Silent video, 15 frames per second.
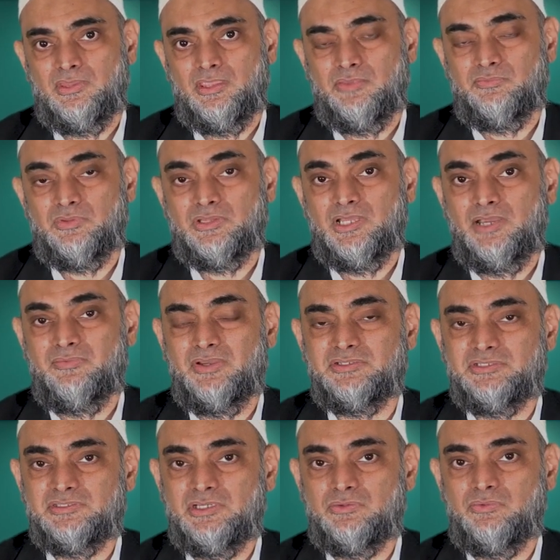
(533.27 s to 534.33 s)
If your life has
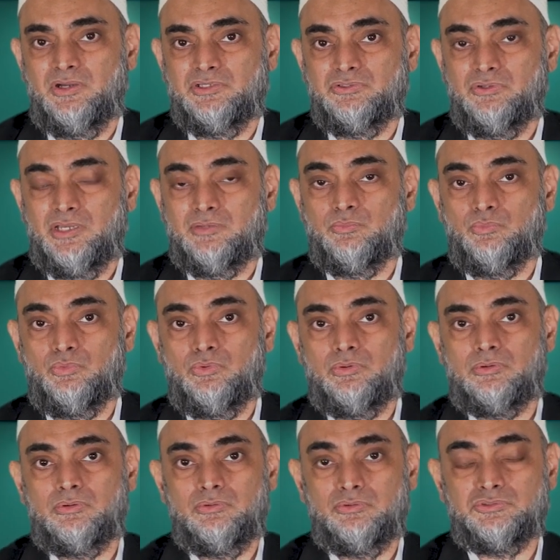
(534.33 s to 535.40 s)
a taqwa, you get more
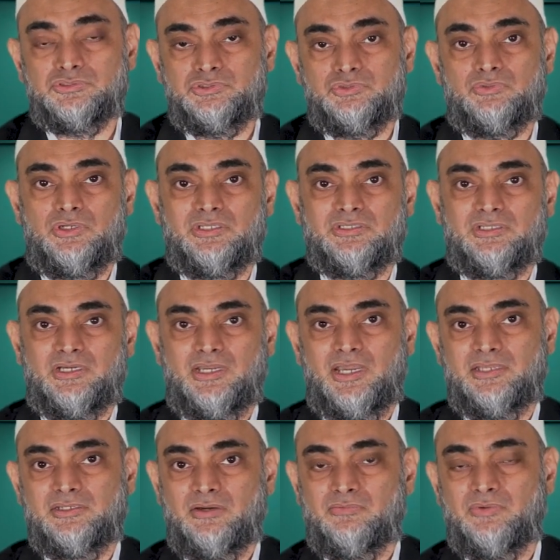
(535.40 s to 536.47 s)
close to Allah
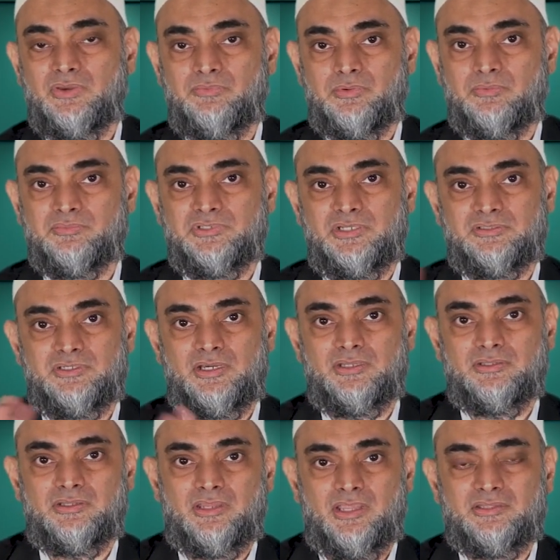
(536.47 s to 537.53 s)
and away from
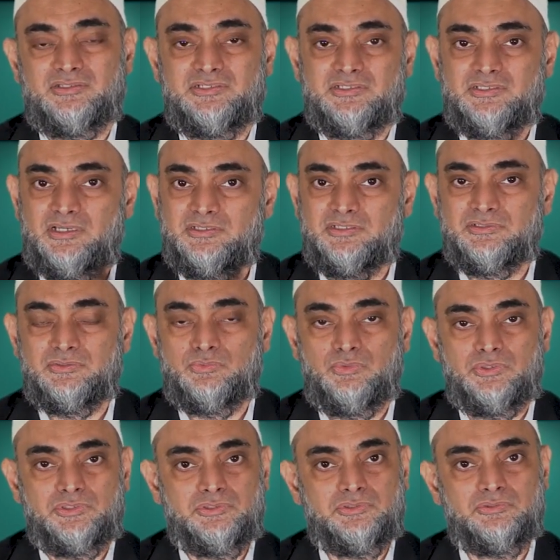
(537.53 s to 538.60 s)
shaitan. And shaitan doesn't
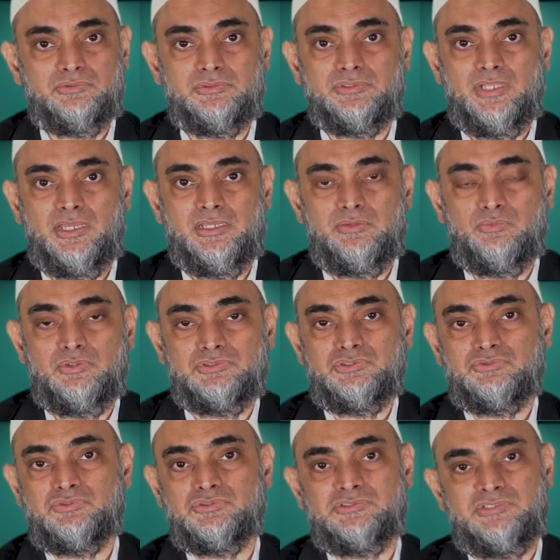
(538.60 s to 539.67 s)
want you to do that. He wants
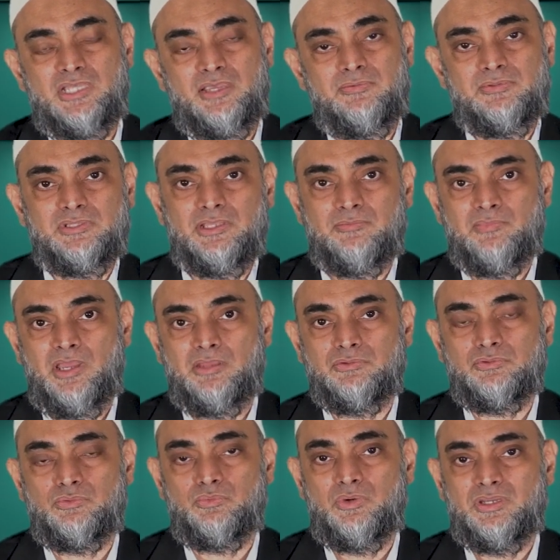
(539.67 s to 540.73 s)
you to stay with him
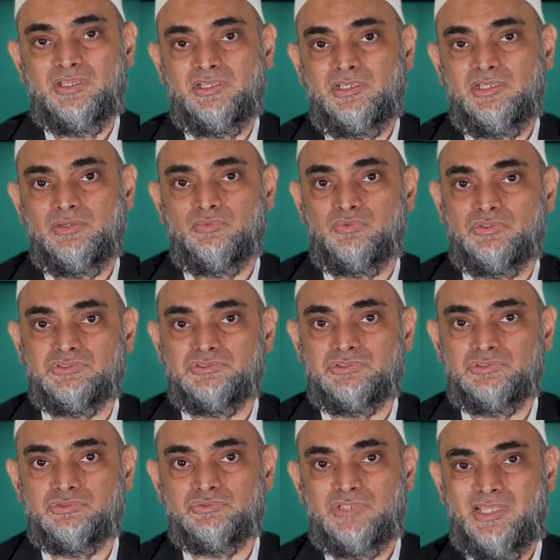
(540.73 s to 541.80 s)
and do what he wants you
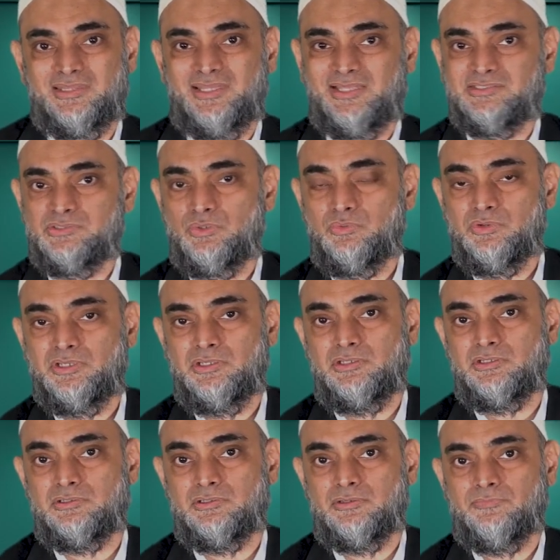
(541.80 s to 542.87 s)
to do. That's over
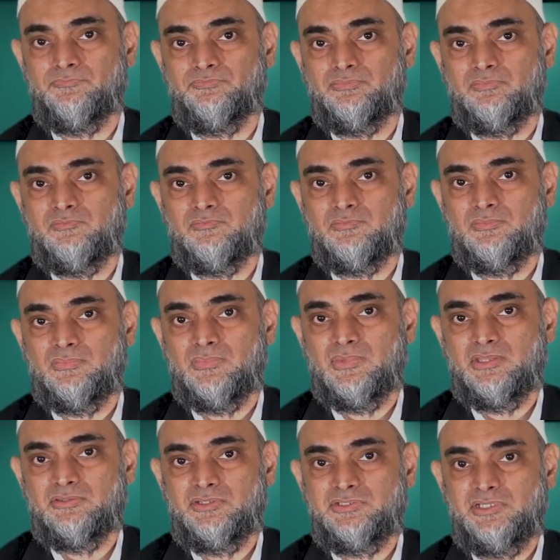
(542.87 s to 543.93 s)
here.
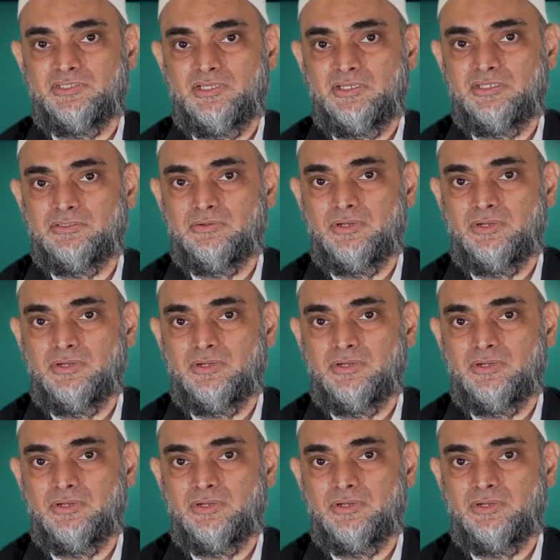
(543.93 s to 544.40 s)
The shaitan is